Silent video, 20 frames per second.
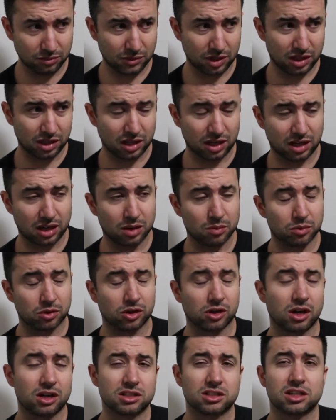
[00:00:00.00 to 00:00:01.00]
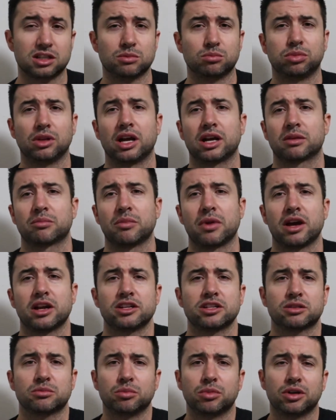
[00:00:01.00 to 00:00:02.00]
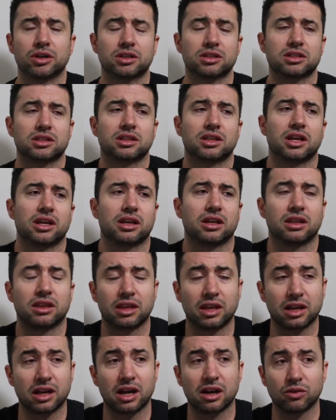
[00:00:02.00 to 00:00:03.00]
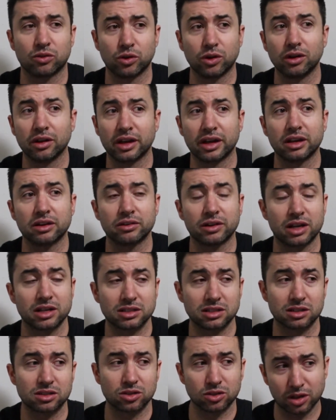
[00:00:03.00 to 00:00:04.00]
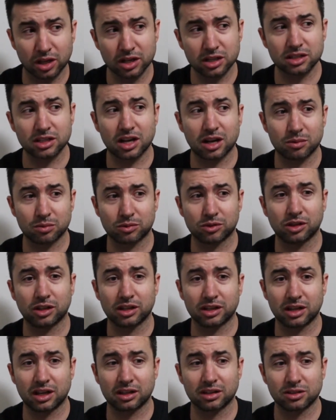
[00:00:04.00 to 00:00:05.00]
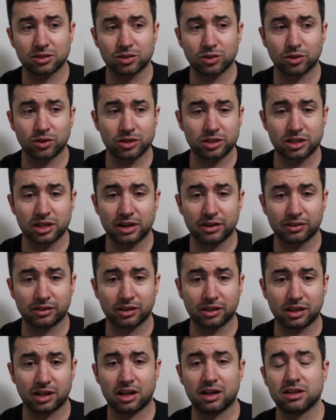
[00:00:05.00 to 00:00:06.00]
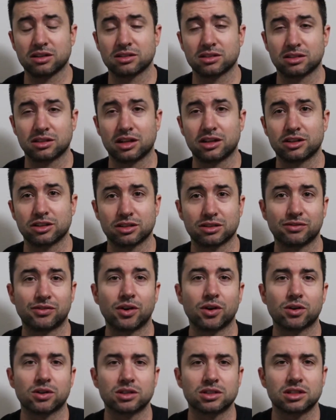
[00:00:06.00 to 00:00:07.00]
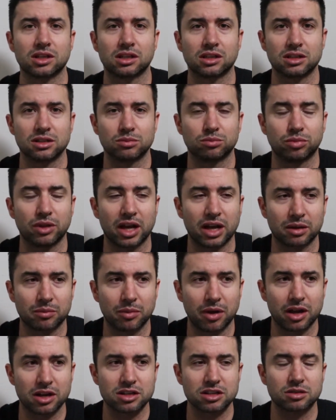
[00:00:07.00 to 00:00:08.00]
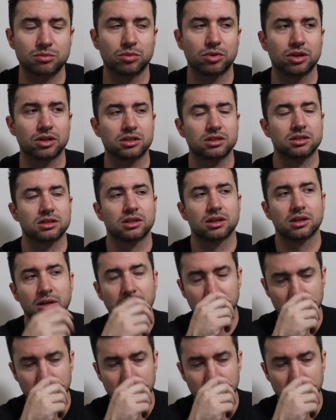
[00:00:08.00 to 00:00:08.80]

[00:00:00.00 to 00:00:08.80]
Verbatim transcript: And they come across these black magic books, and they, they got real interested. So they stopped cleaning out the storage and everything else, and they just focused on these black magic books.